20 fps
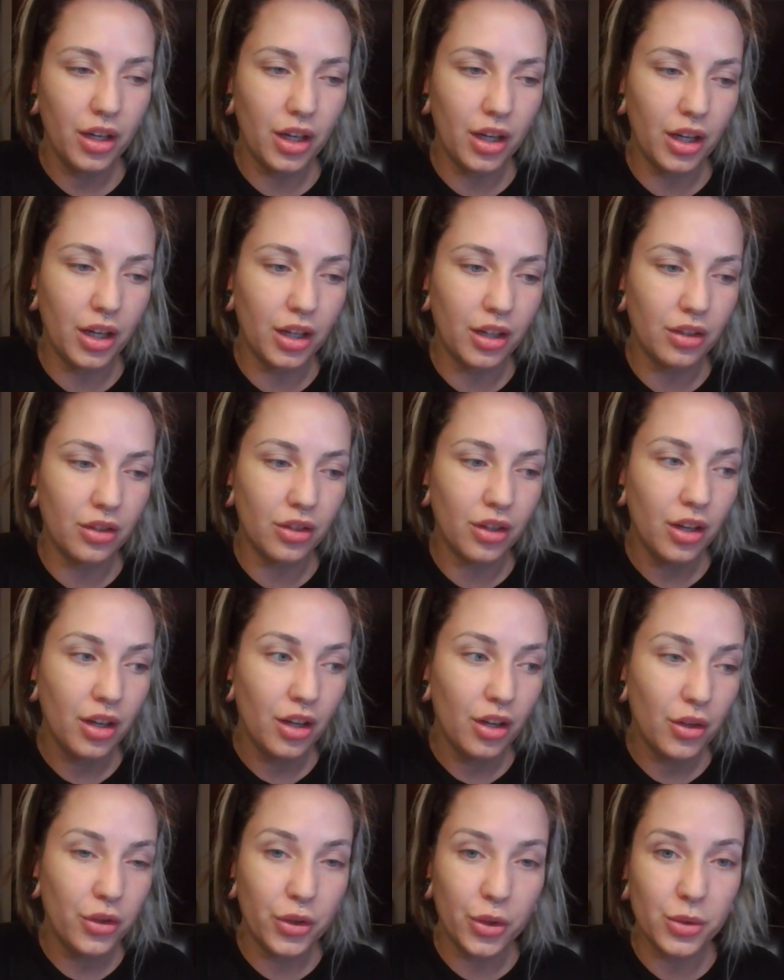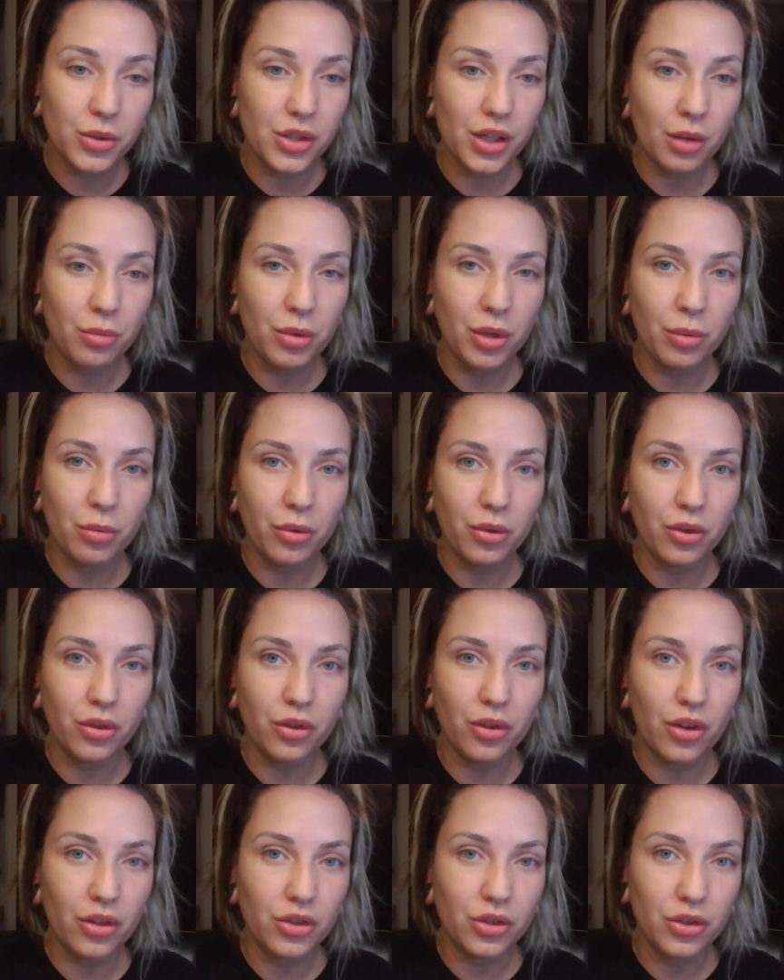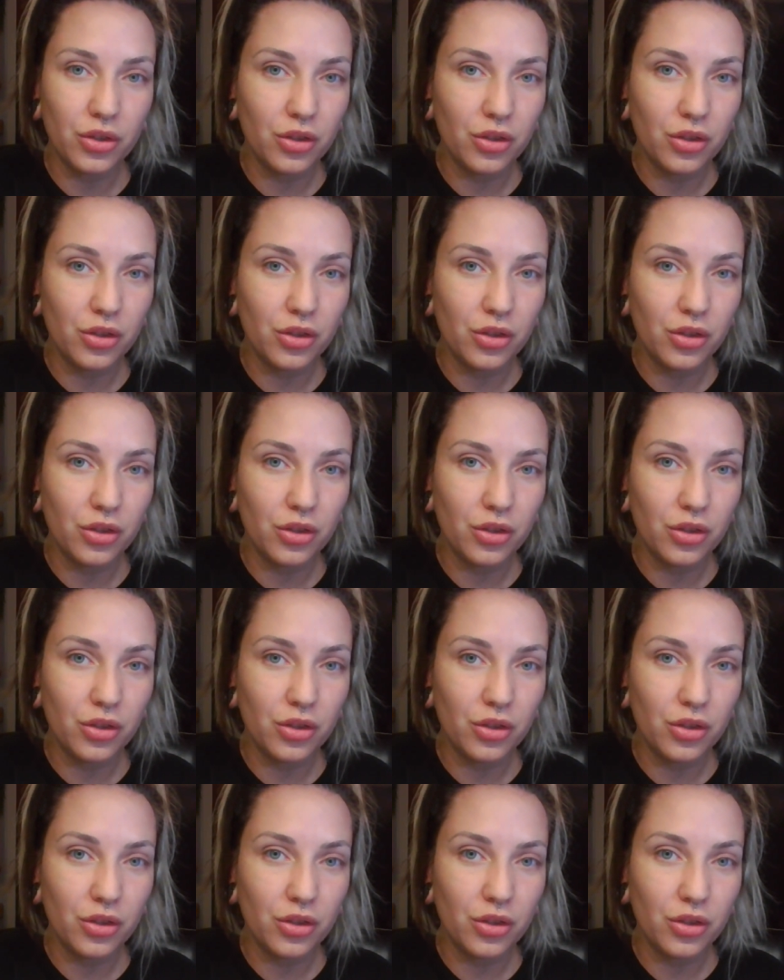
and those said people